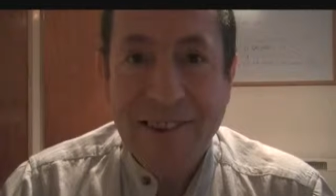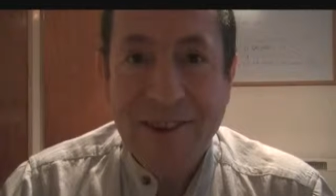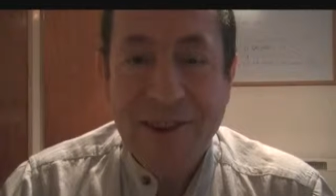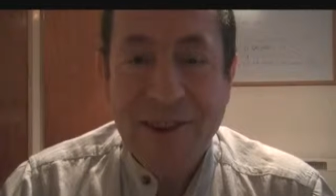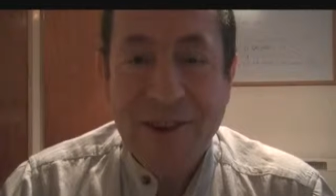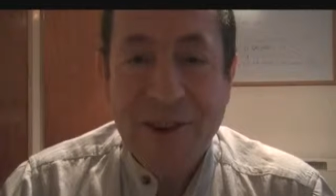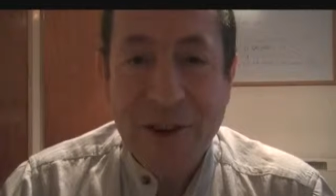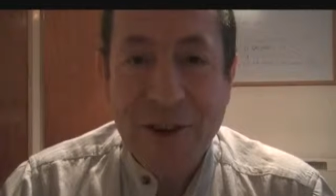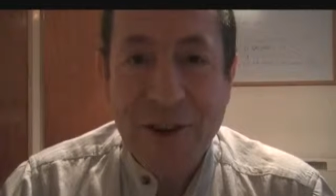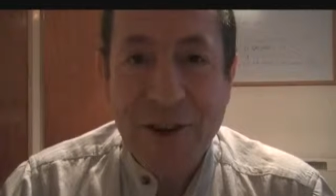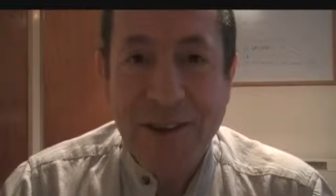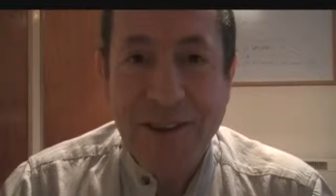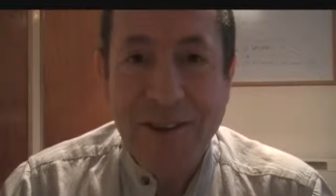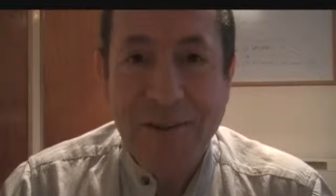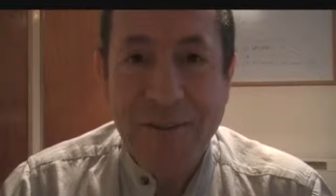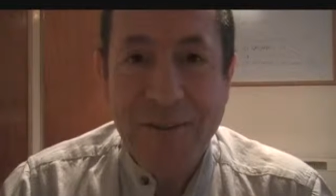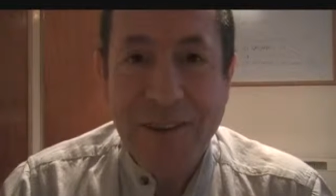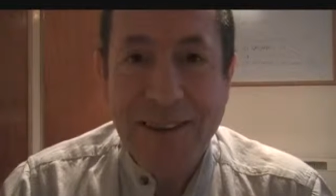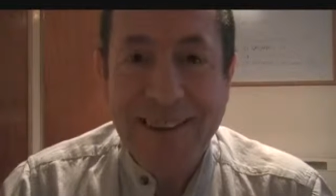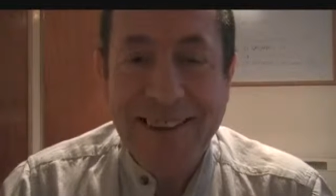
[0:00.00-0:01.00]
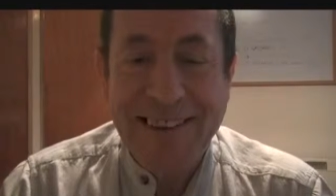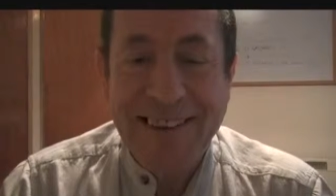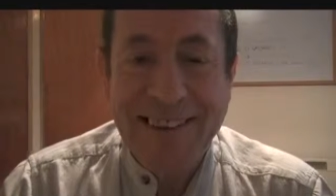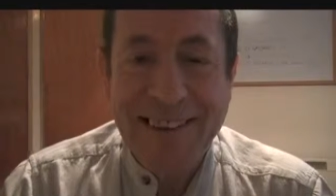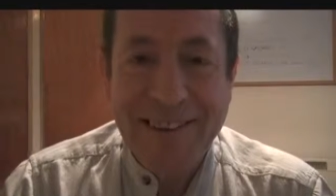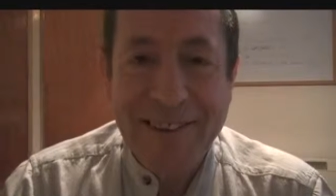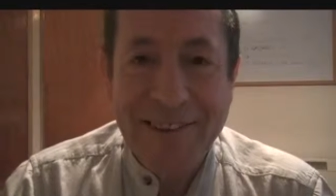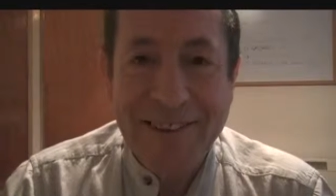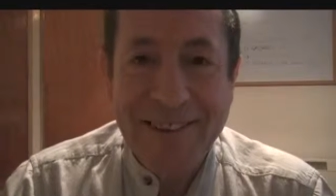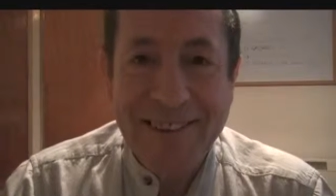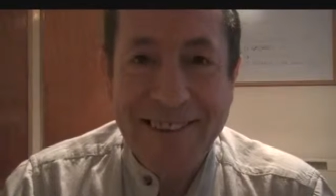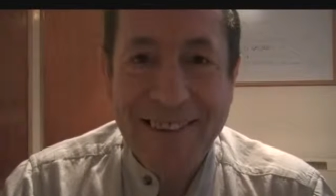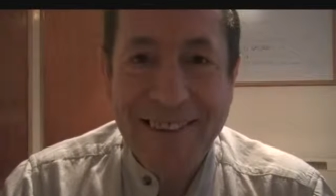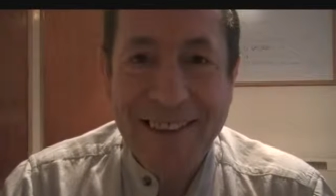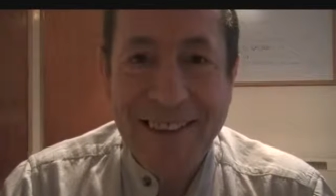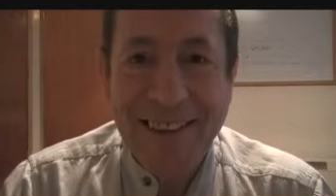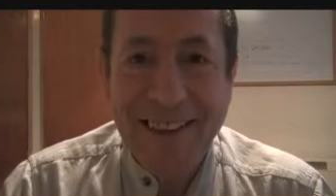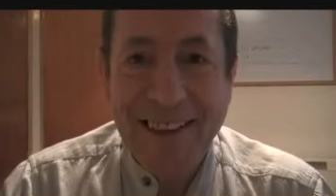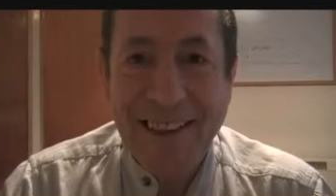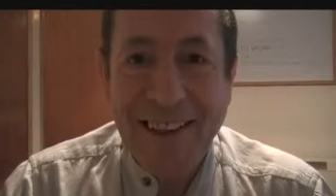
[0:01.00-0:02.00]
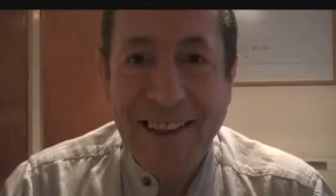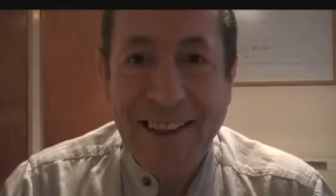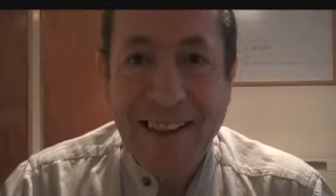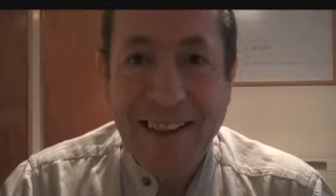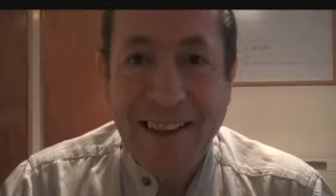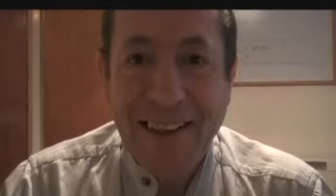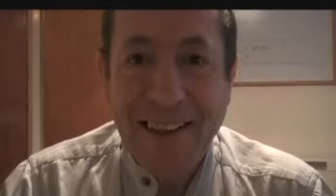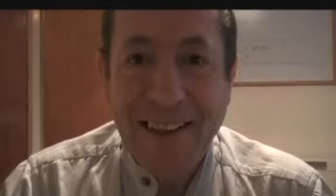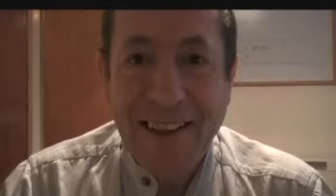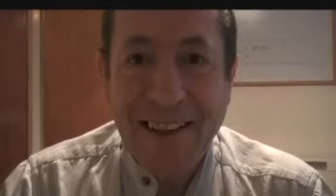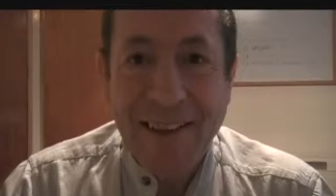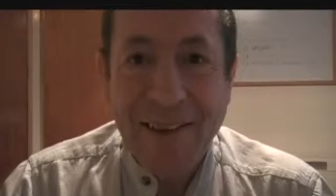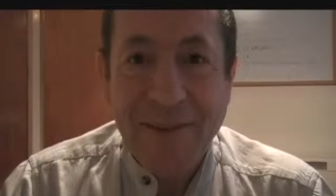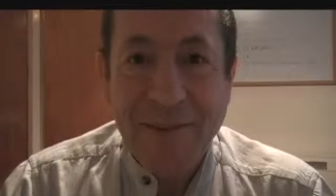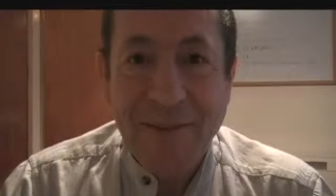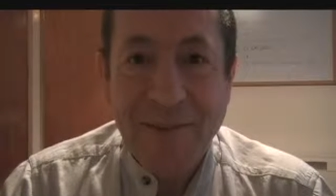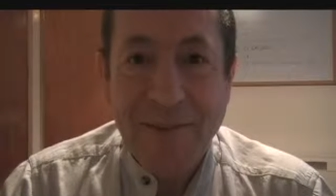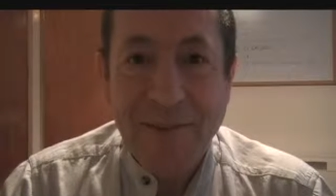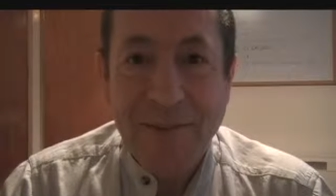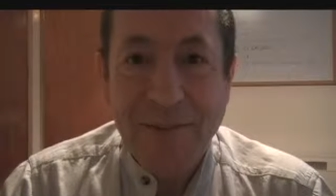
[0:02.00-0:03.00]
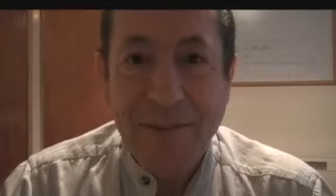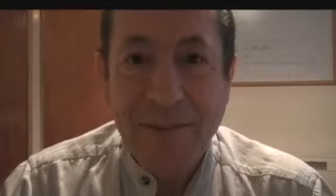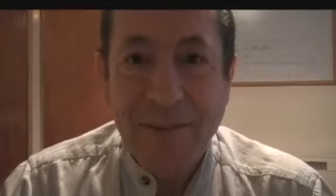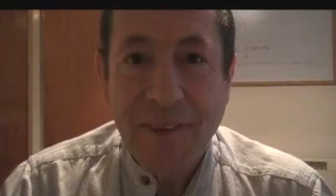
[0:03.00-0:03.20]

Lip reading: It's good to meet you. I'm